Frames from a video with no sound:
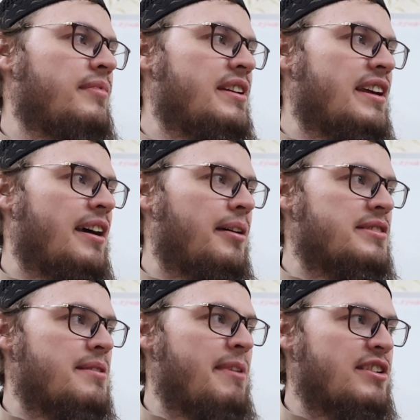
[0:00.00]

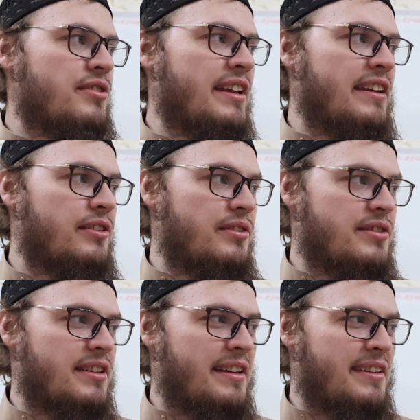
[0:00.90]
to make sure that
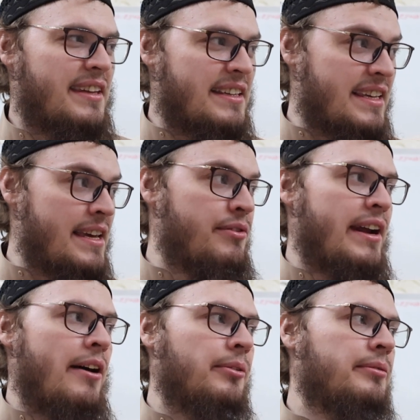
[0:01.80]
things even
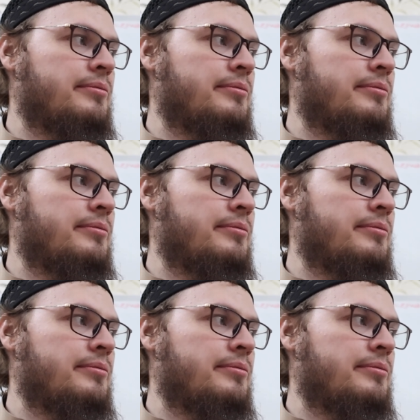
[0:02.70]
out.